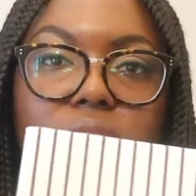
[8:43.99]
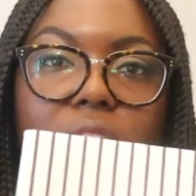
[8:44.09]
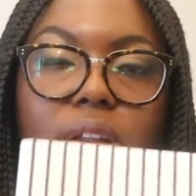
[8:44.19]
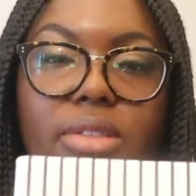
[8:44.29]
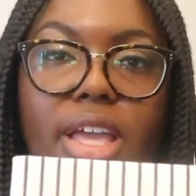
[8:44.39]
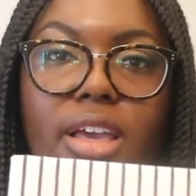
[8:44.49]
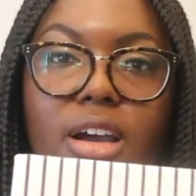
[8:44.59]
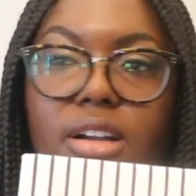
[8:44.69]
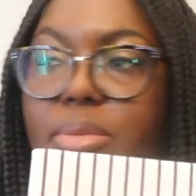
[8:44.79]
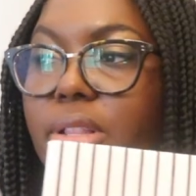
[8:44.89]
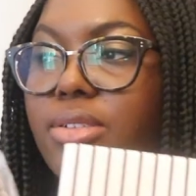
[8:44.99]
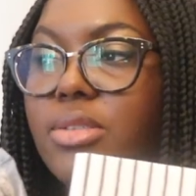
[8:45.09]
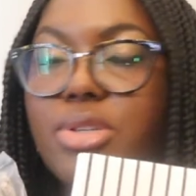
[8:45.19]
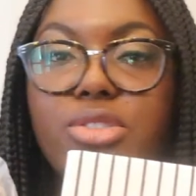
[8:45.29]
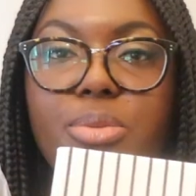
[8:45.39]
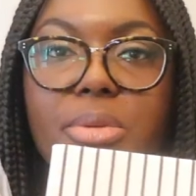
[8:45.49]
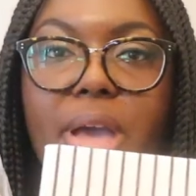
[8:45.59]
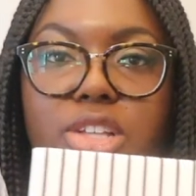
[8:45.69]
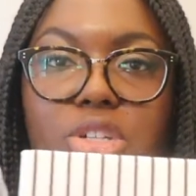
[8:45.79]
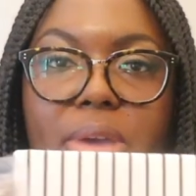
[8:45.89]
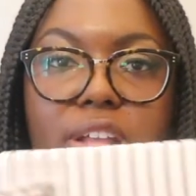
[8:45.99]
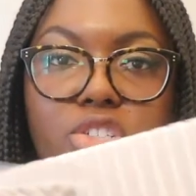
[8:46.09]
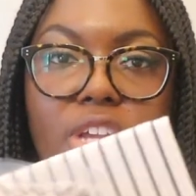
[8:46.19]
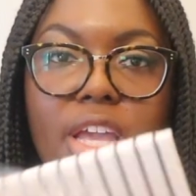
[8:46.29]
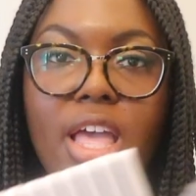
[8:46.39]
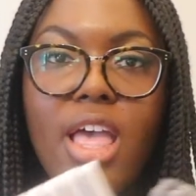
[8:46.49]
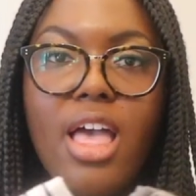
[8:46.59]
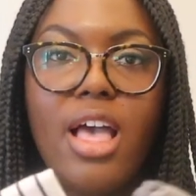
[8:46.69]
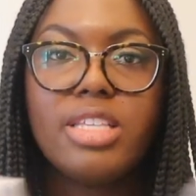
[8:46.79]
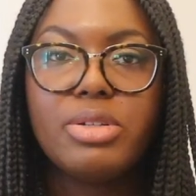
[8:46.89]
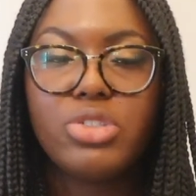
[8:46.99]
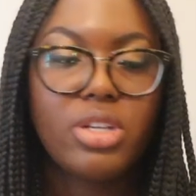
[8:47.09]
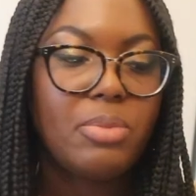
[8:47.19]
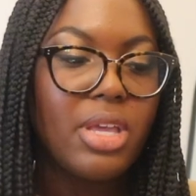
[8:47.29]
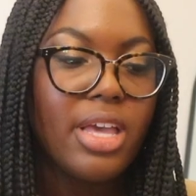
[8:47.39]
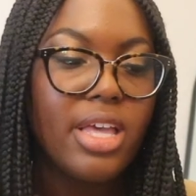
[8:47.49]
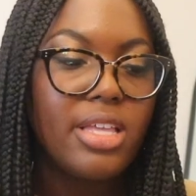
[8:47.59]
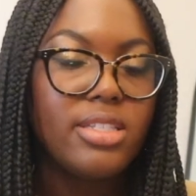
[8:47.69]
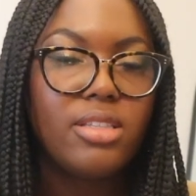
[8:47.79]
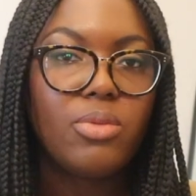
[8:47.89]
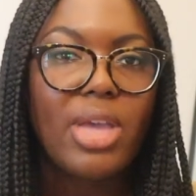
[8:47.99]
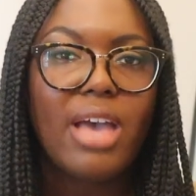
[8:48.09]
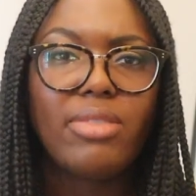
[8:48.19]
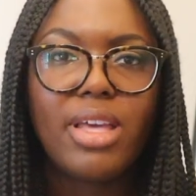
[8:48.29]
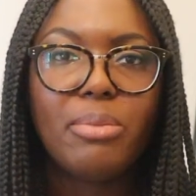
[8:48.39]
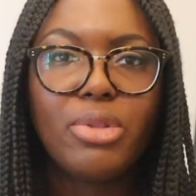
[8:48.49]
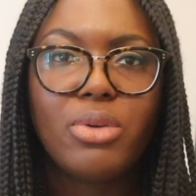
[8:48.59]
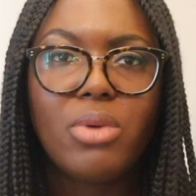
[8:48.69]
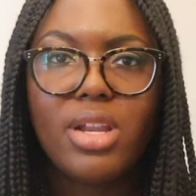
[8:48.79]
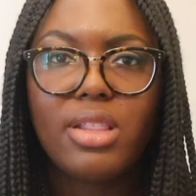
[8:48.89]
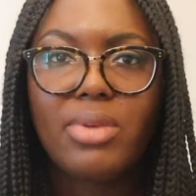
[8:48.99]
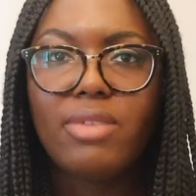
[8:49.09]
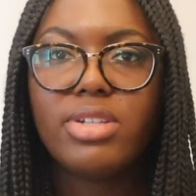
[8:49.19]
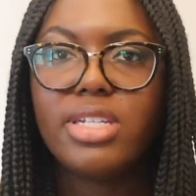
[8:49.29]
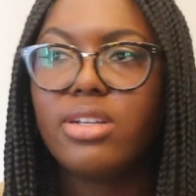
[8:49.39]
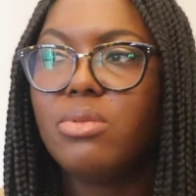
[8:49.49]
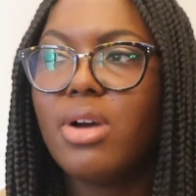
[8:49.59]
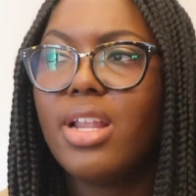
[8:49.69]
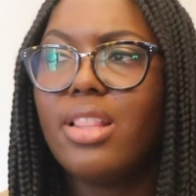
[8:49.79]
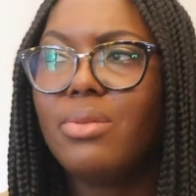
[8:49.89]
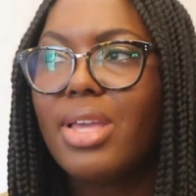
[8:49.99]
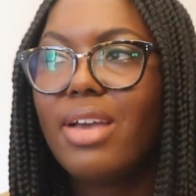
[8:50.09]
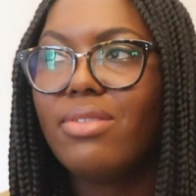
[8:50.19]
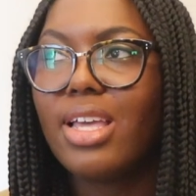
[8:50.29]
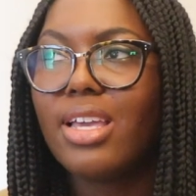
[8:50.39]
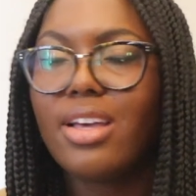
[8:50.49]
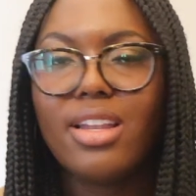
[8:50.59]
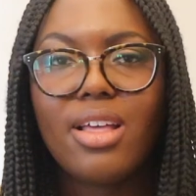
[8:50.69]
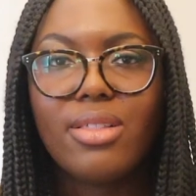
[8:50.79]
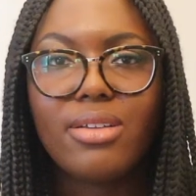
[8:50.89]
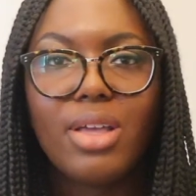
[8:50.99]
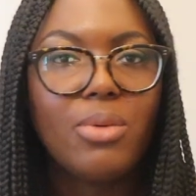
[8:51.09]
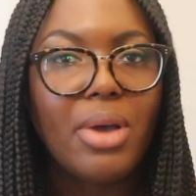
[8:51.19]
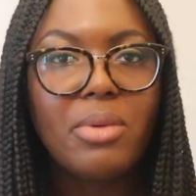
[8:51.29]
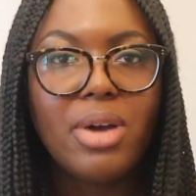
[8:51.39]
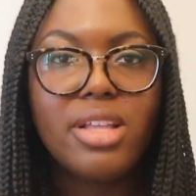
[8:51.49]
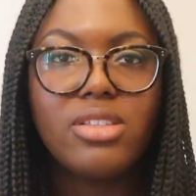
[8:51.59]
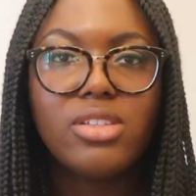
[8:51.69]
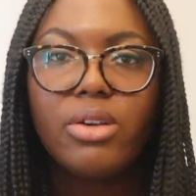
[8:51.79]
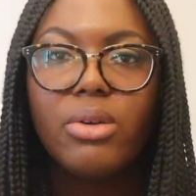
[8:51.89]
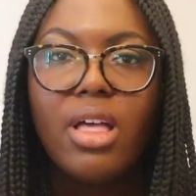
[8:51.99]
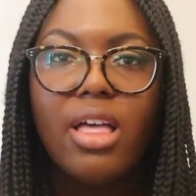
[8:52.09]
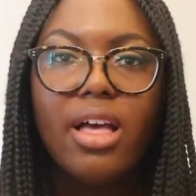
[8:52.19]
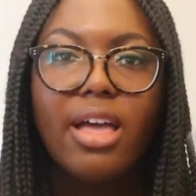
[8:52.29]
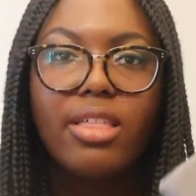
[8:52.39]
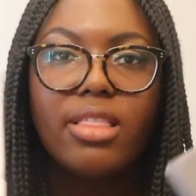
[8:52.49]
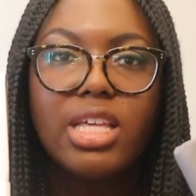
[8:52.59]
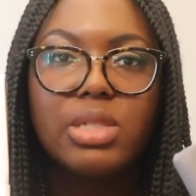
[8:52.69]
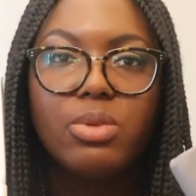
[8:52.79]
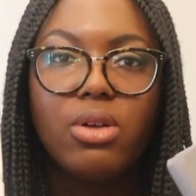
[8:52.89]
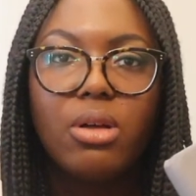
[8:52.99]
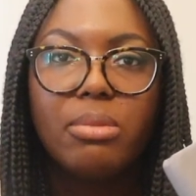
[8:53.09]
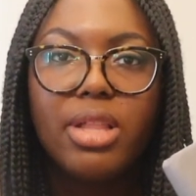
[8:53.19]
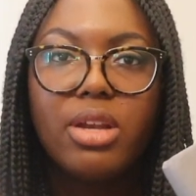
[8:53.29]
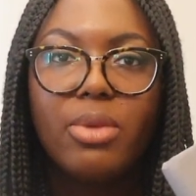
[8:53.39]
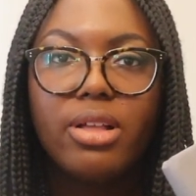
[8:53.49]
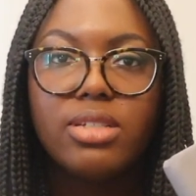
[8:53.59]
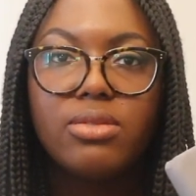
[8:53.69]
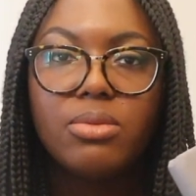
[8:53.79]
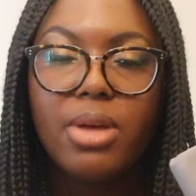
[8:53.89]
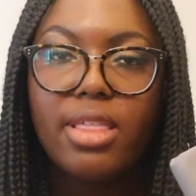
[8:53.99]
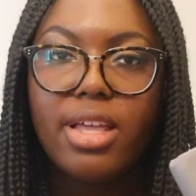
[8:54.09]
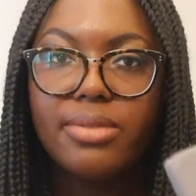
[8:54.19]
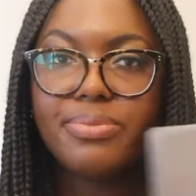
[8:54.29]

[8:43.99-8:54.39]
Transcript: I don't like our pillows to be super matchy-matchy, especially because we have like a blue one and then we have a teal one and then we have like another like white one. So I think these will blend well with it.